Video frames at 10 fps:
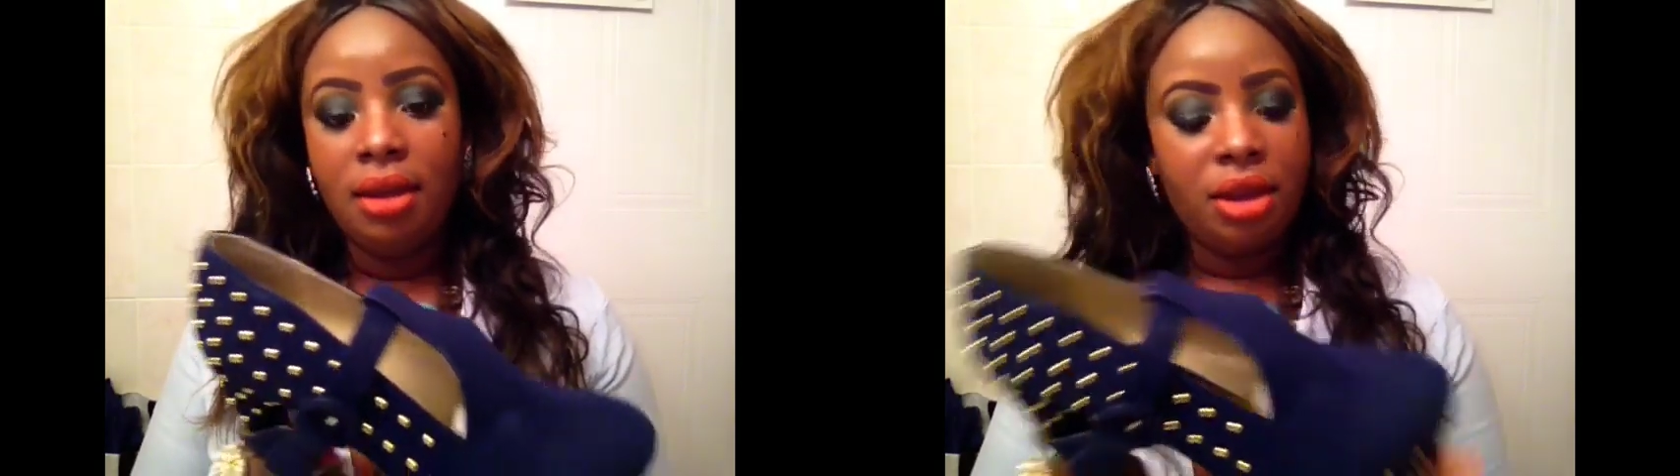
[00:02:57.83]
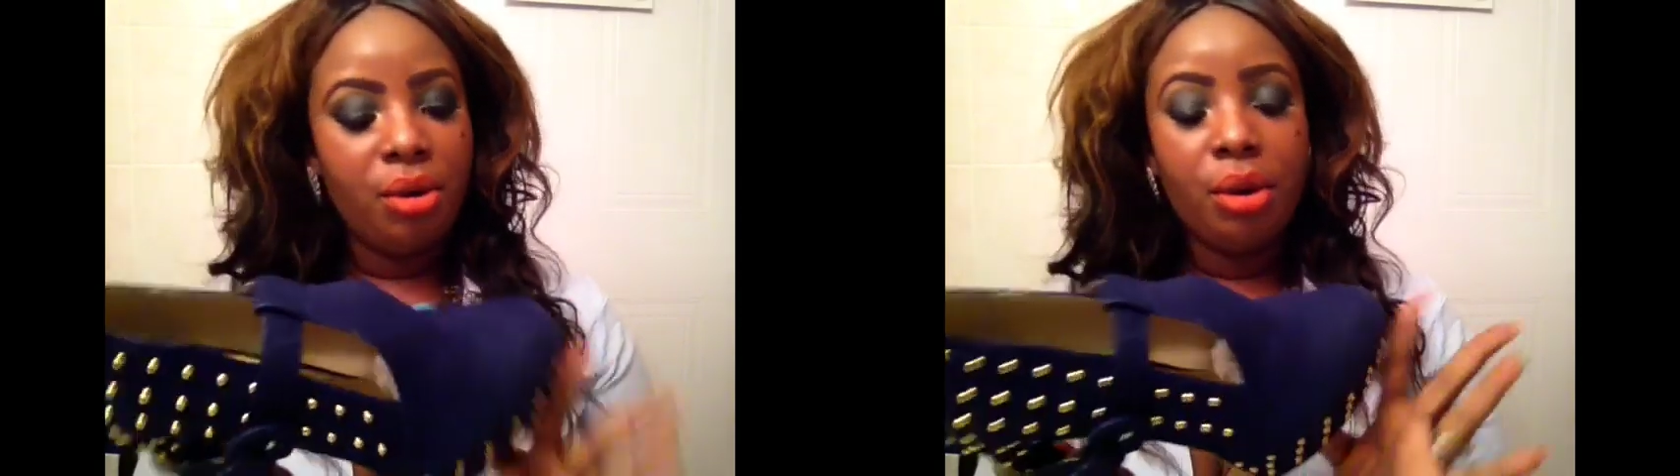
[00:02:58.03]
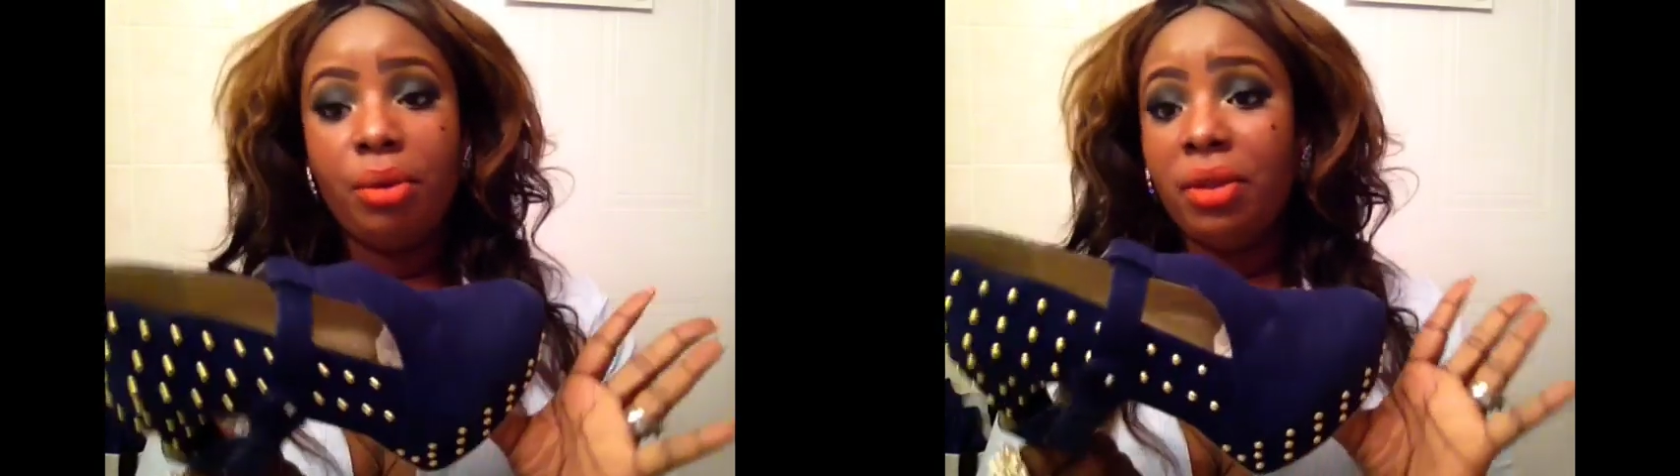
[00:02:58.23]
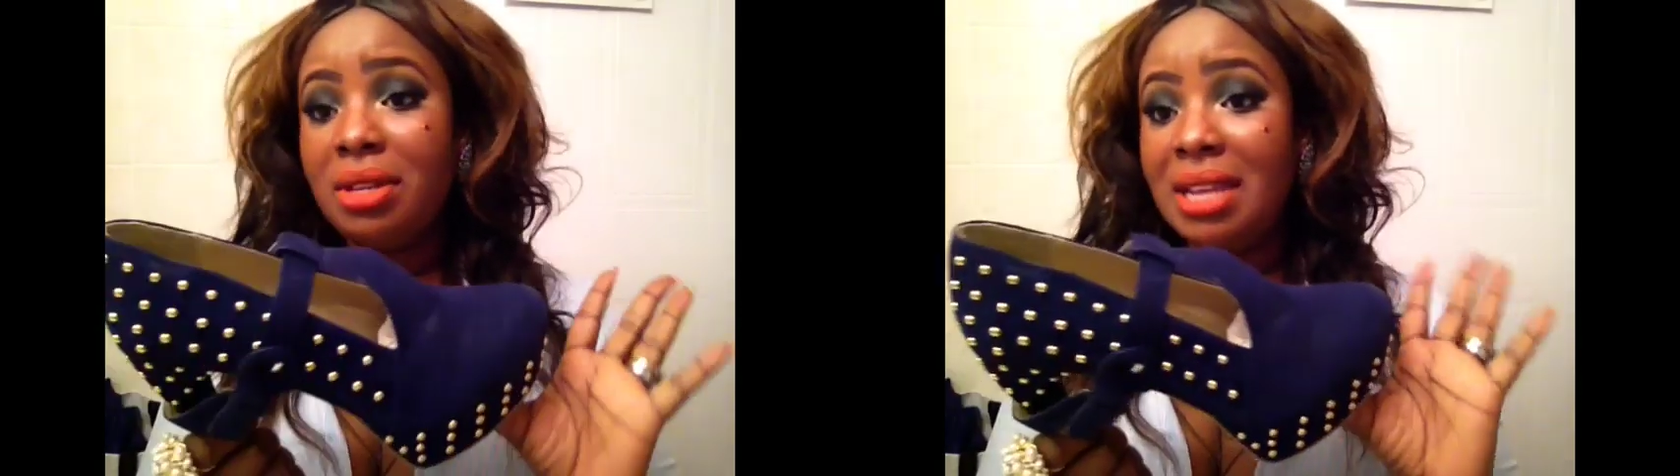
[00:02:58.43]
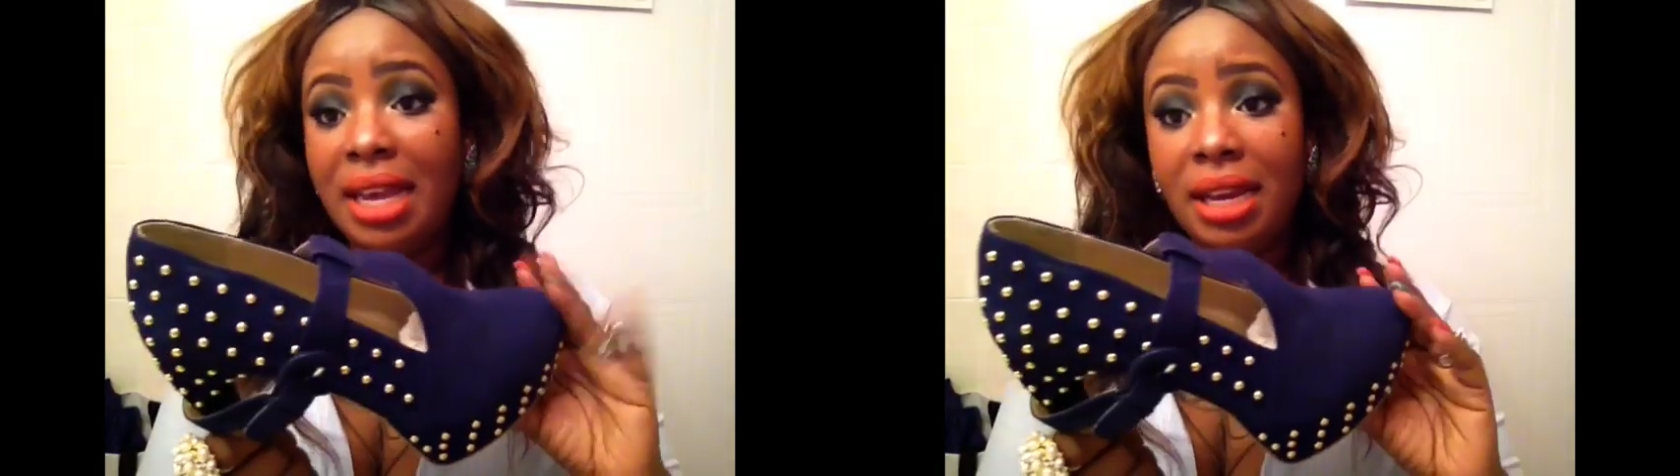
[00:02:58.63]
Can wear with a
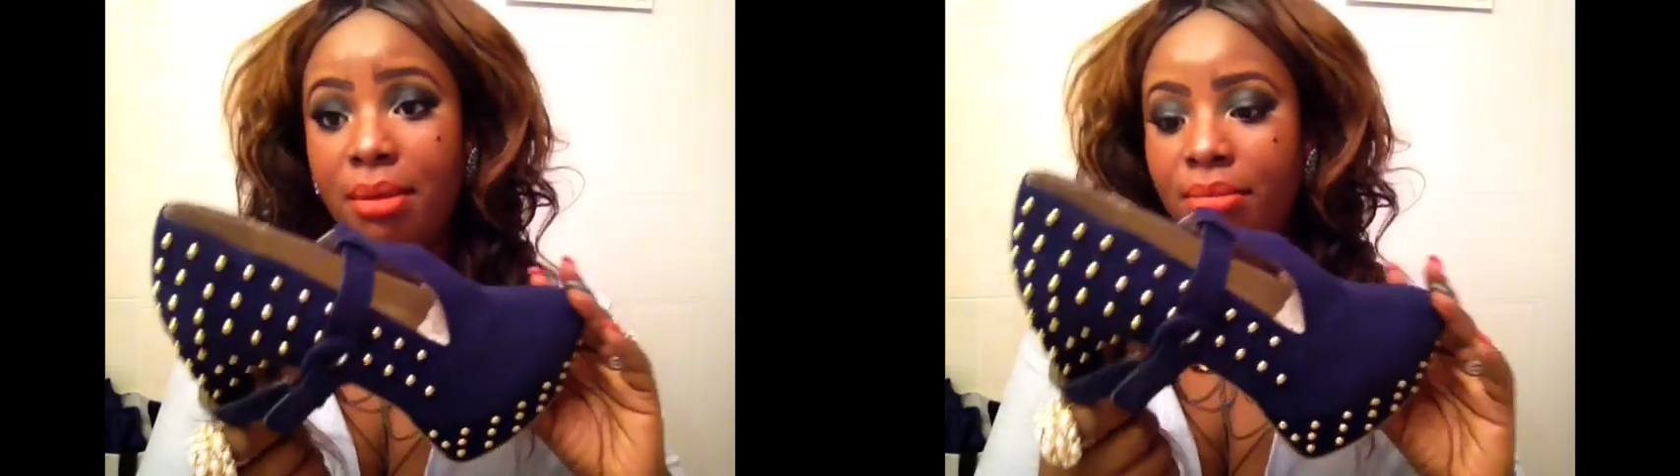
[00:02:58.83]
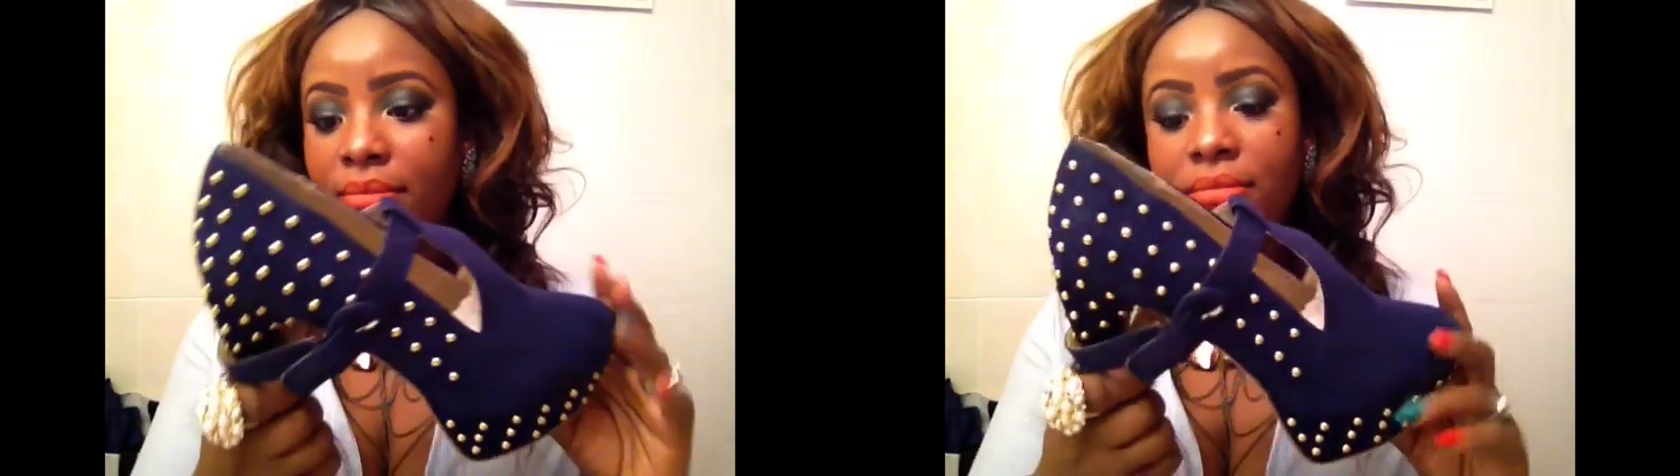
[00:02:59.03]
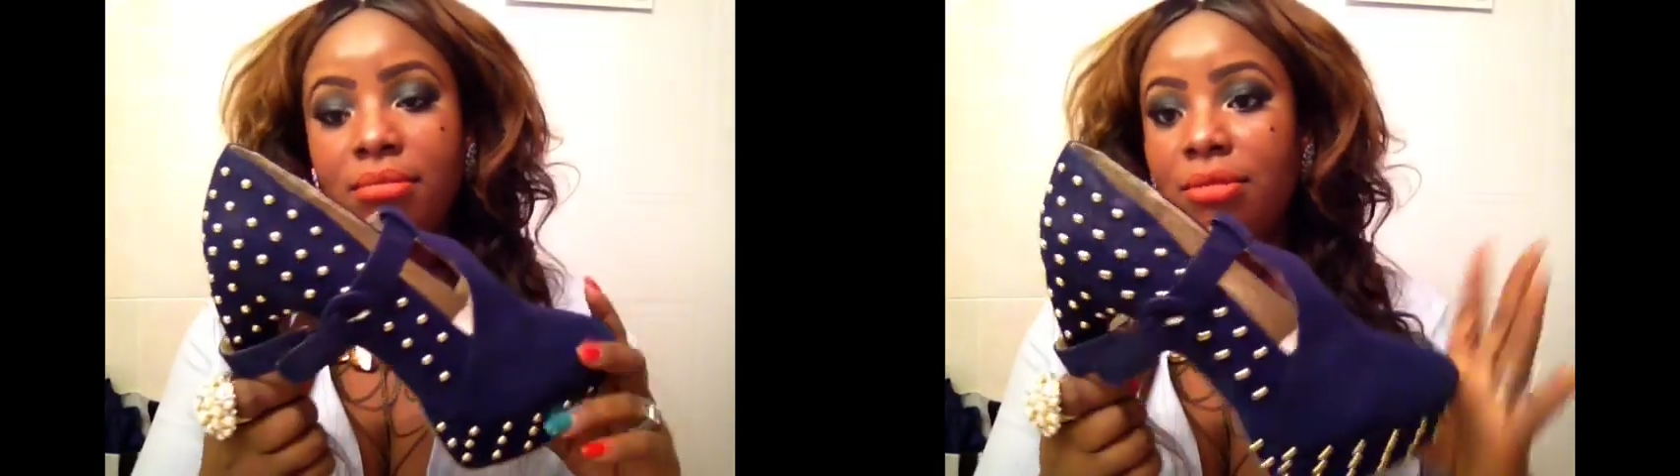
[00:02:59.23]
denim,